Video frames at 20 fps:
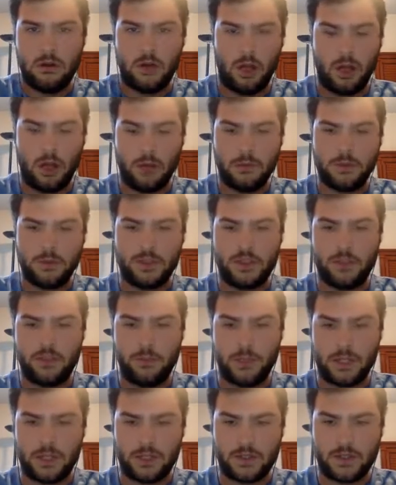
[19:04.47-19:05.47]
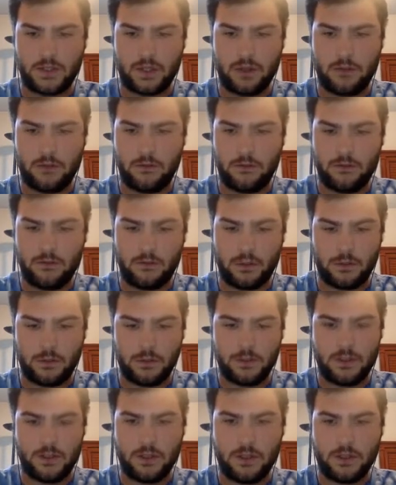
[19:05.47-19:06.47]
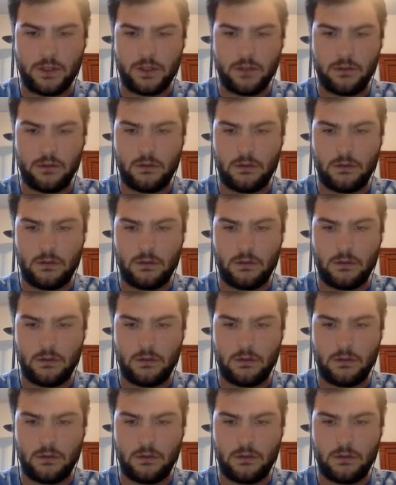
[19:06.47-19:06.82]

He's just gonna be like Surf. How much does it do?